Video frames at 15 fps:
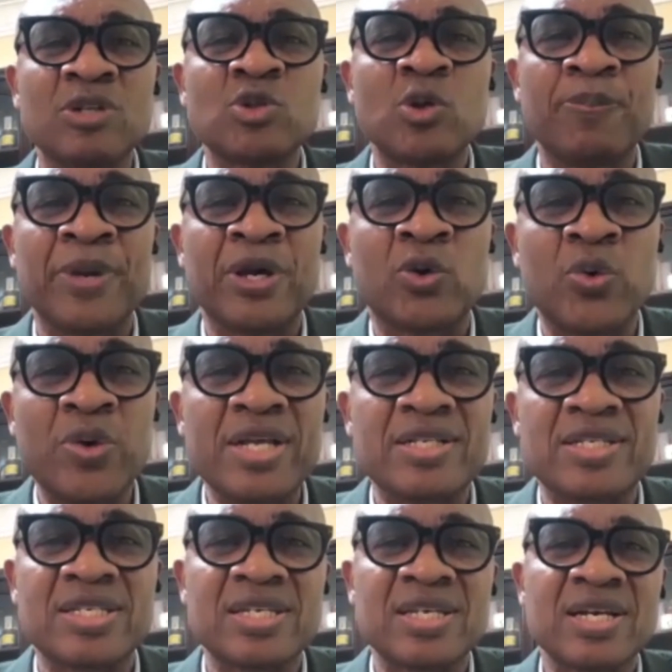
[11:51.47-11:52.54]
to
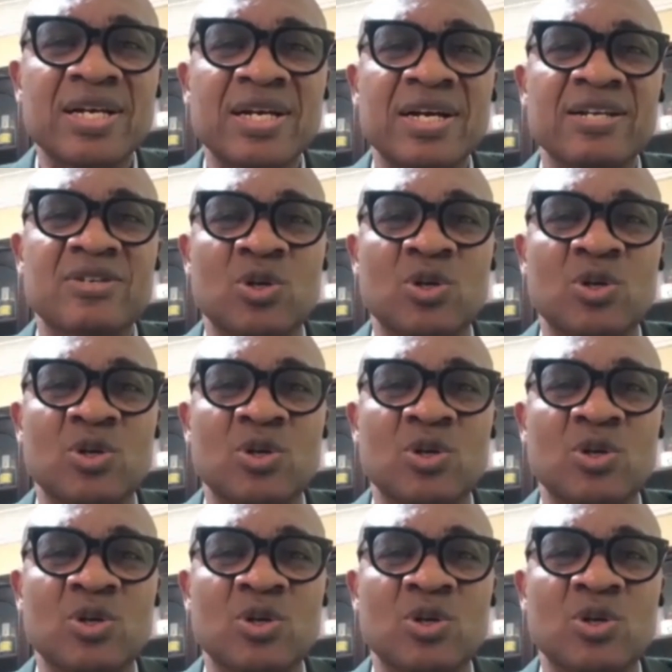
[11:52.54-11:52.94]
bequeath a